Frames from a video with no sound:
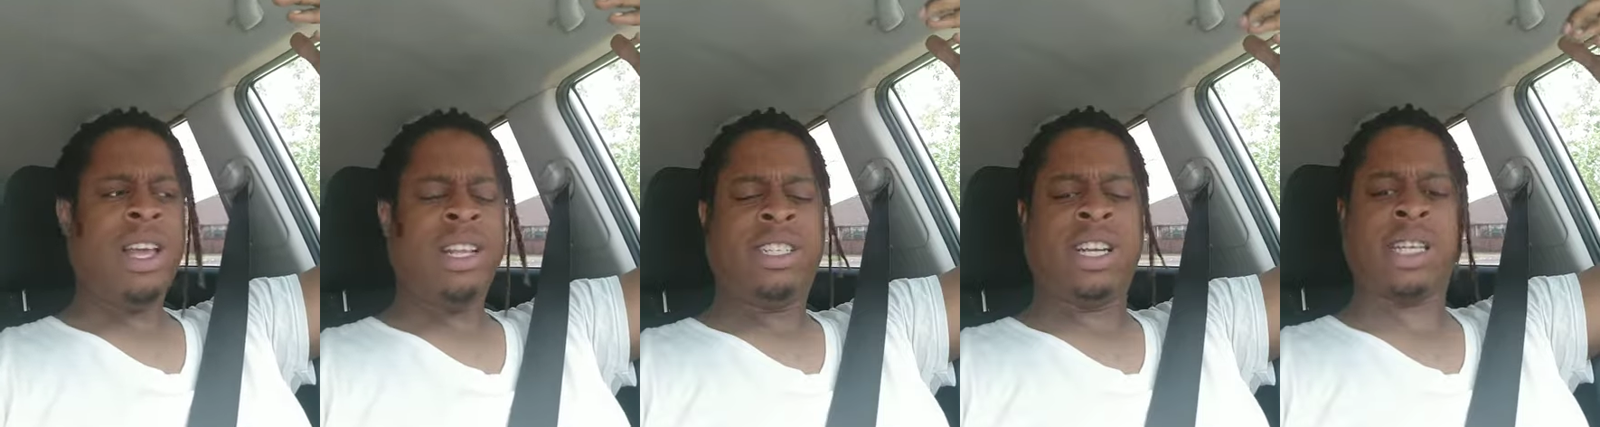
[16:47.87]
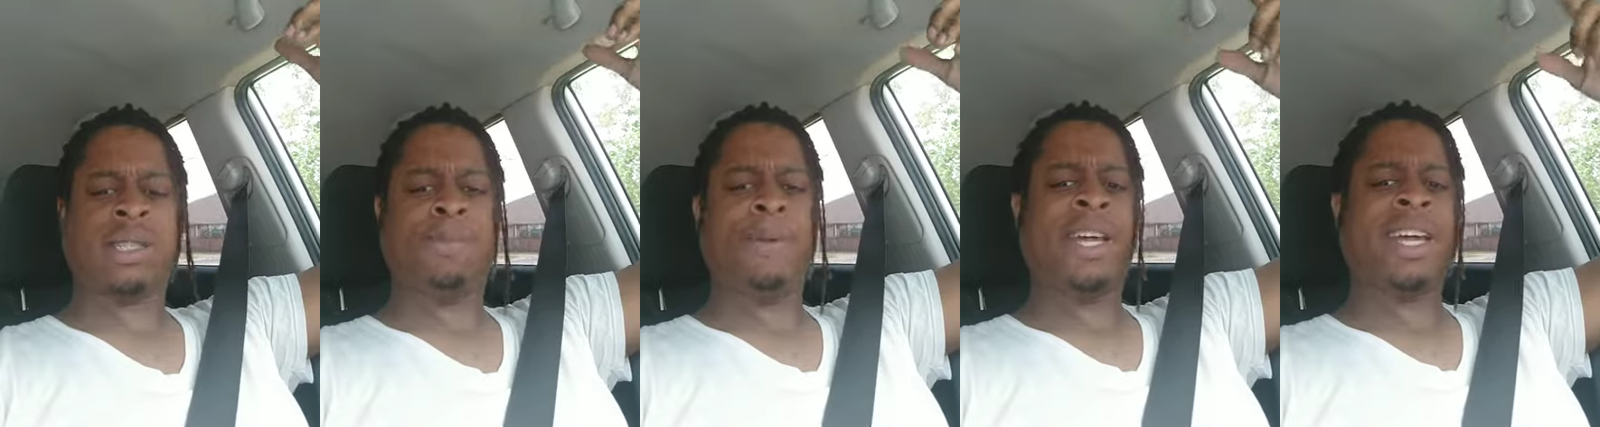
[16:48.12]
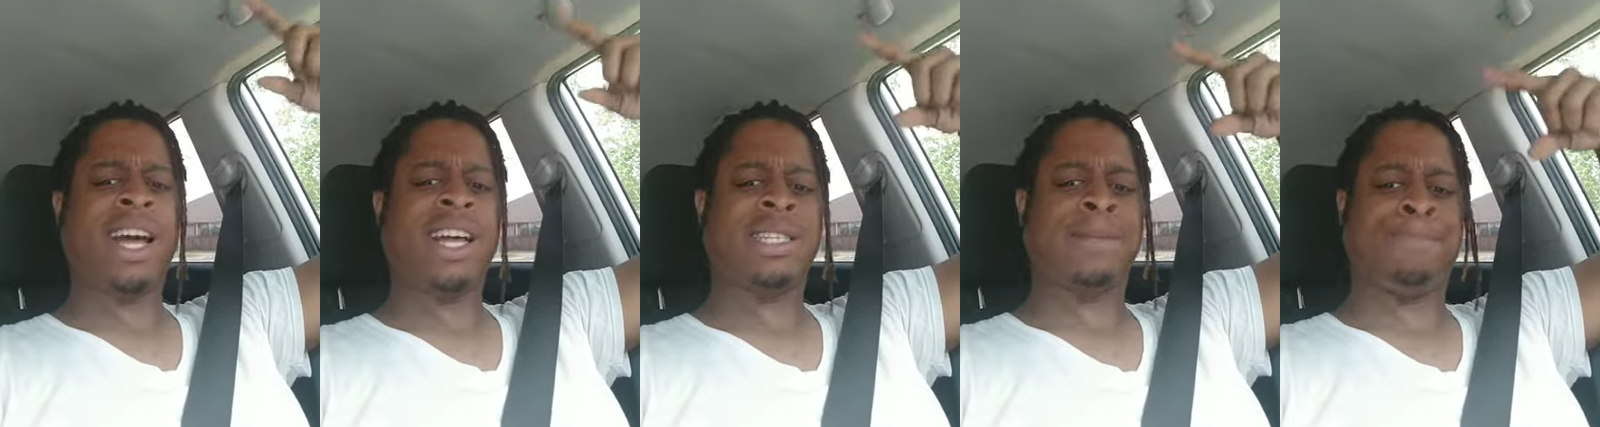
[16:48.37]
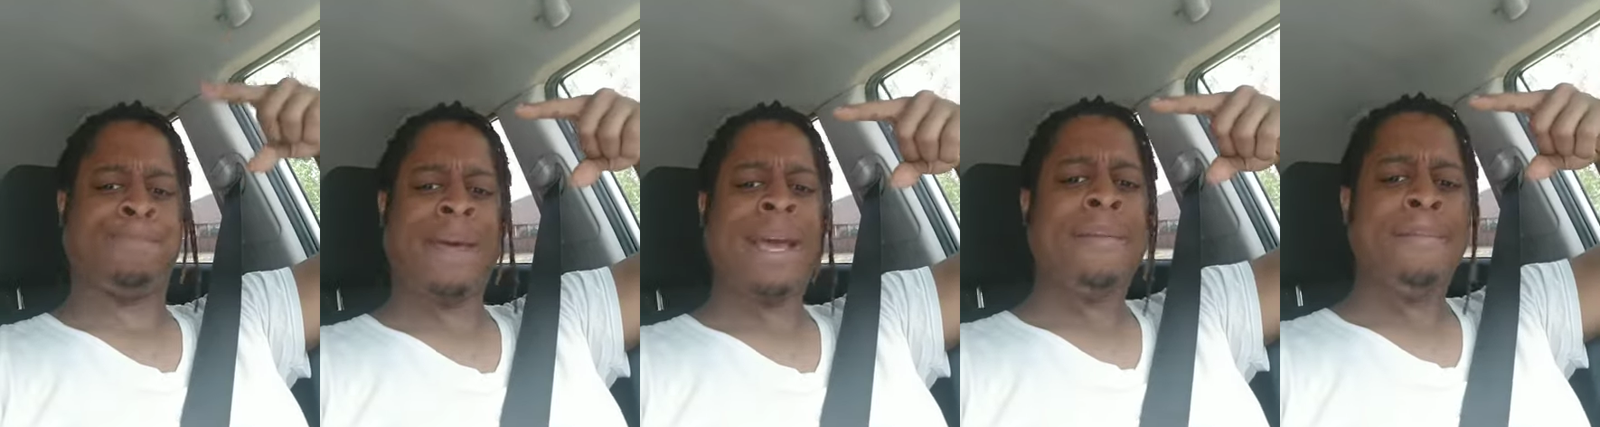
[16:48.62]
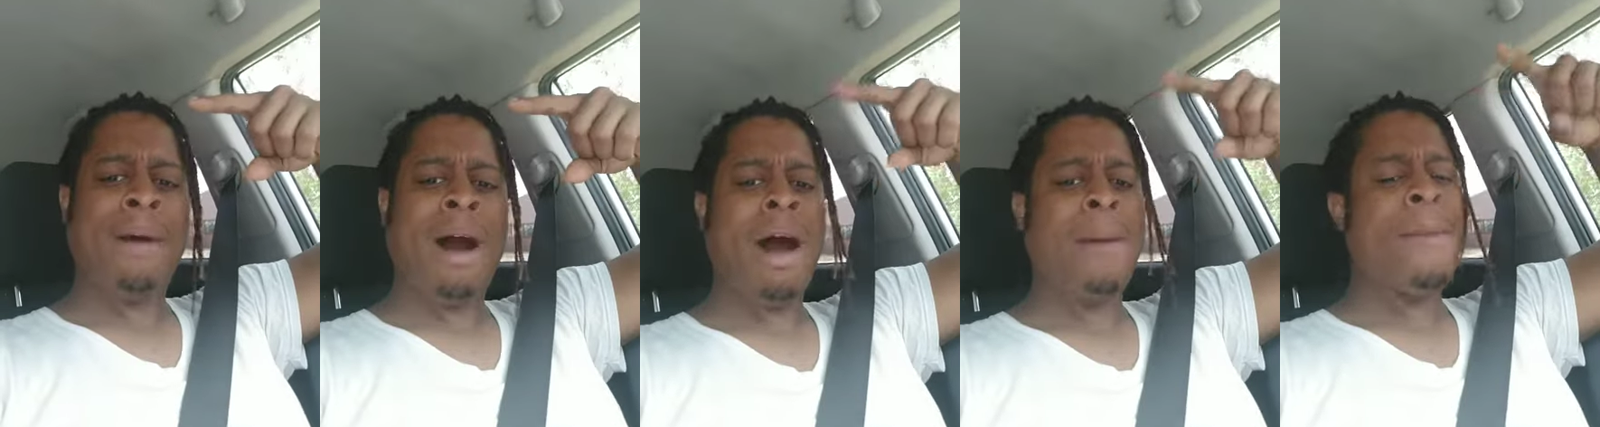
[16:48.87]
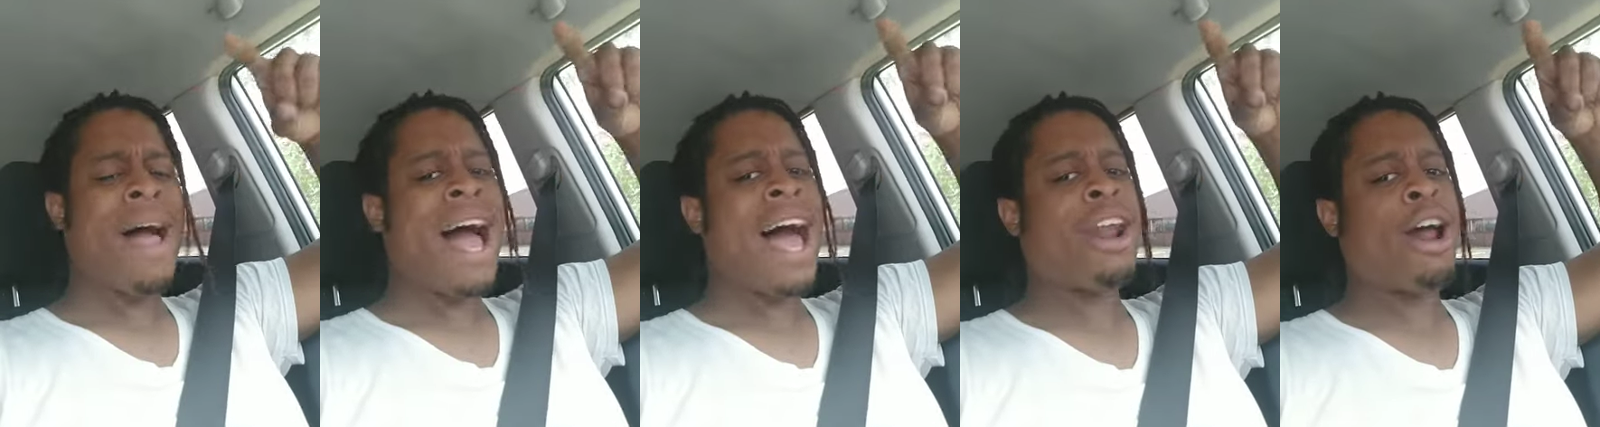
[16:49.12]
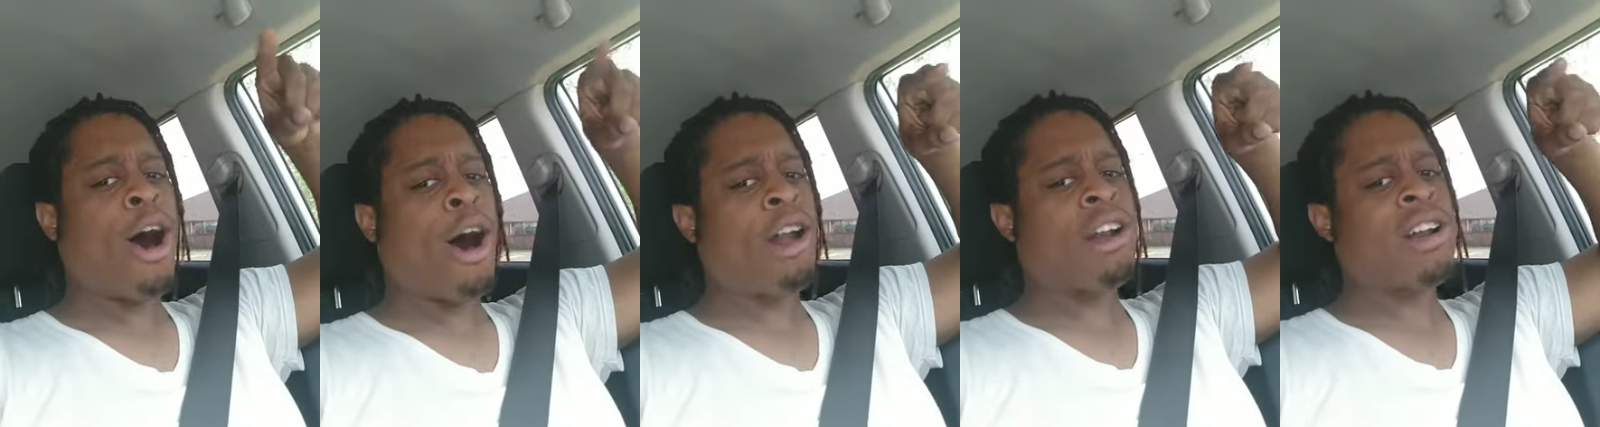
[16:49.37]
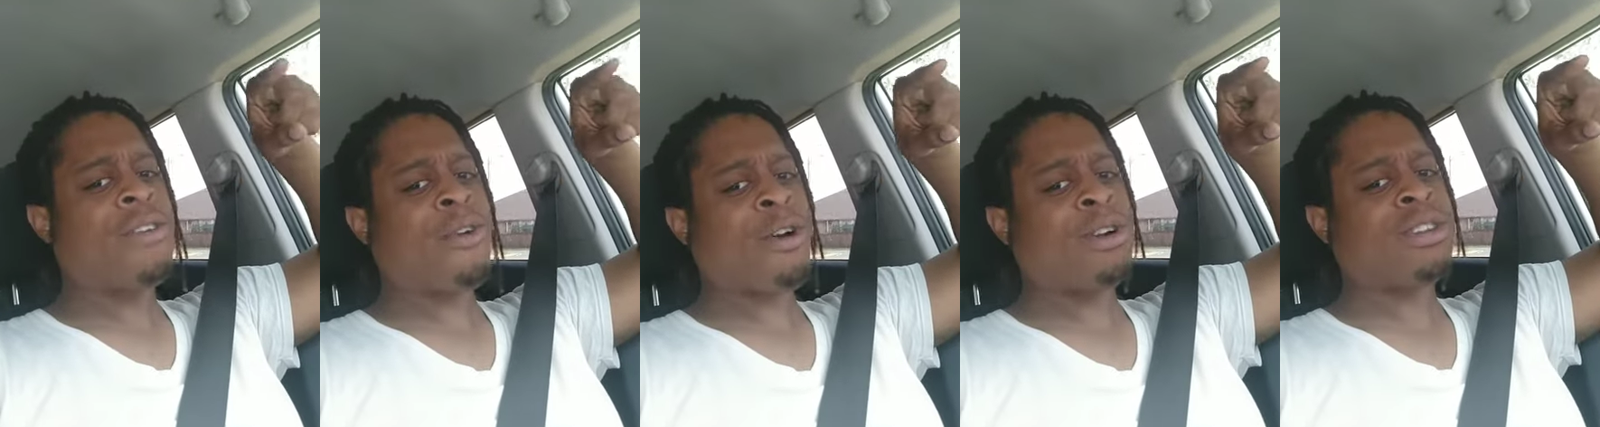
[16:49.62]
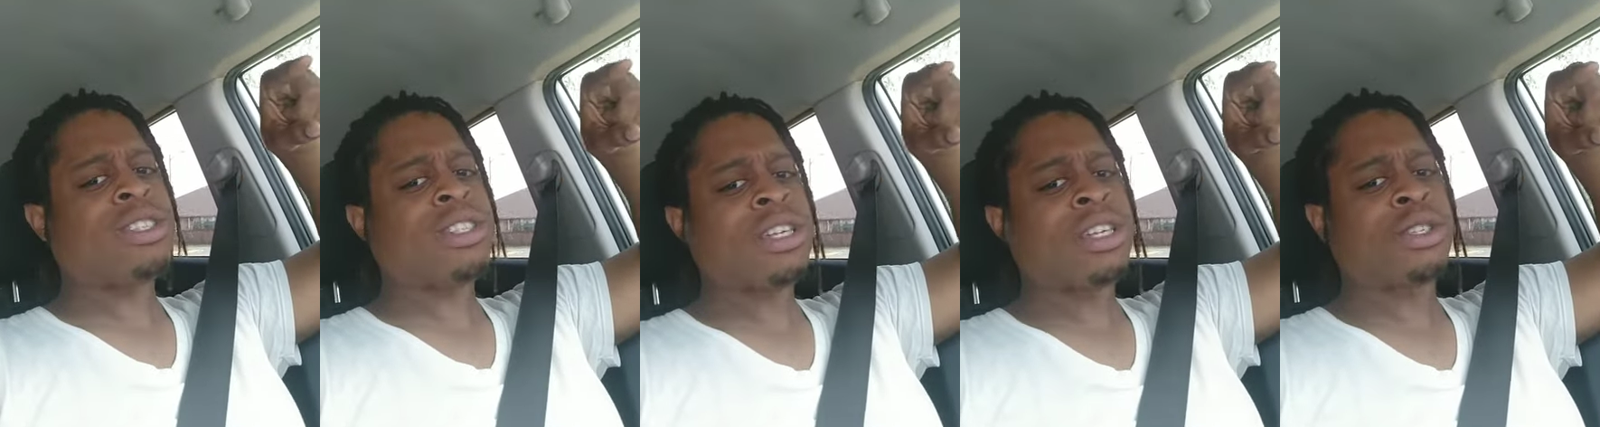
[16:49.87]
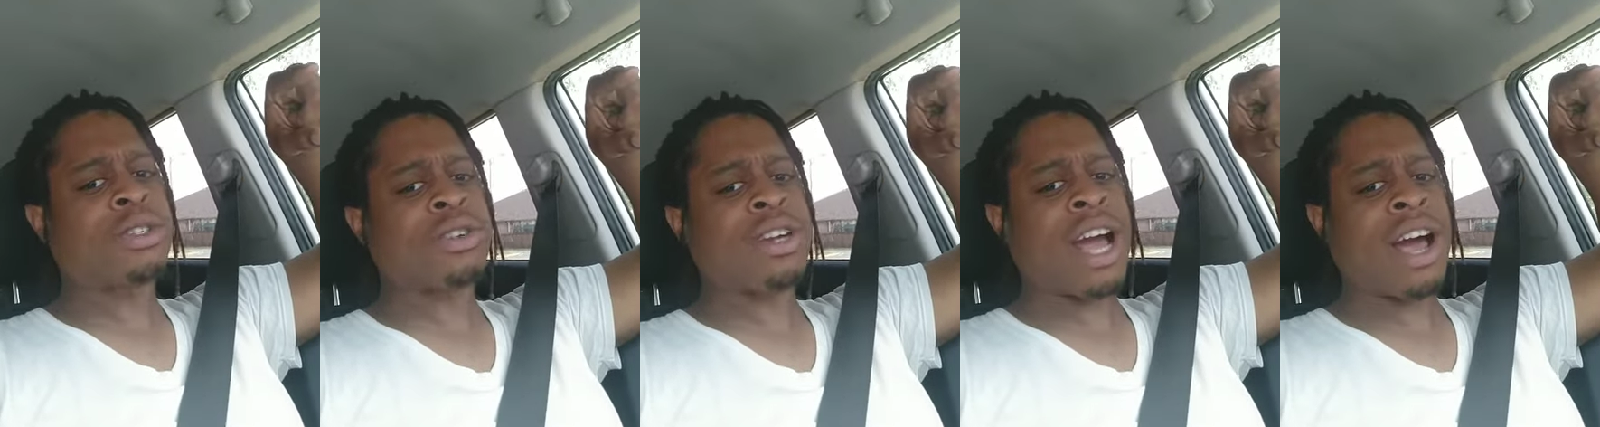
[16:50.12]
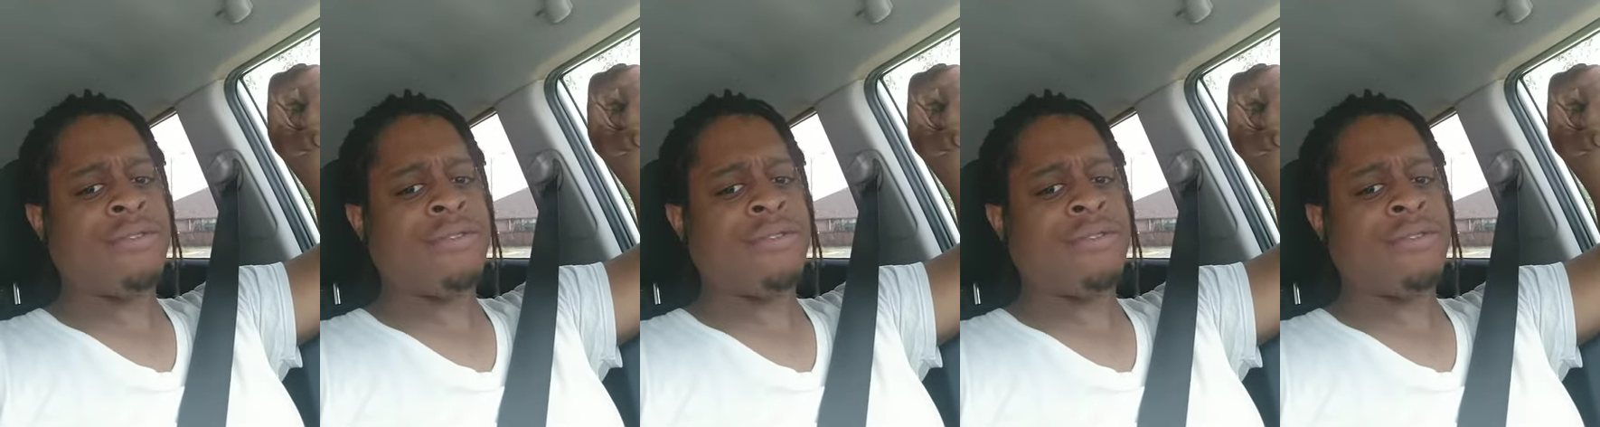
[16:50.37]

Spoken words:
Just because Big Mom had all of her children